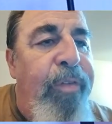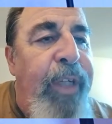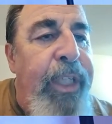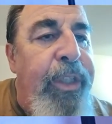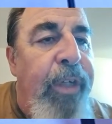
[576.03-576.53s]

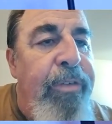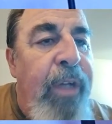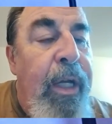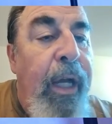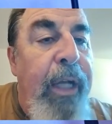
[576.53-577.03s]
features
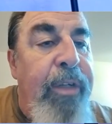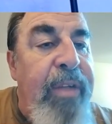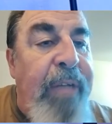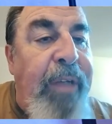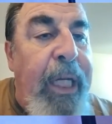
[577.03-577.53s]
just
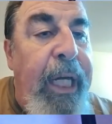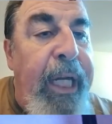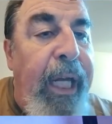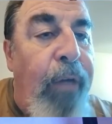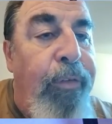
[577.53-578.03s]
have a
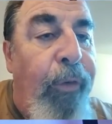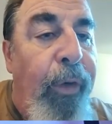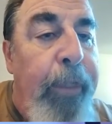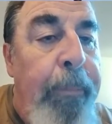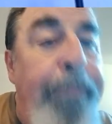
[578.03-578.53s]
cutout for
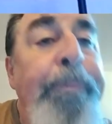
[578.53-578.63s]
them.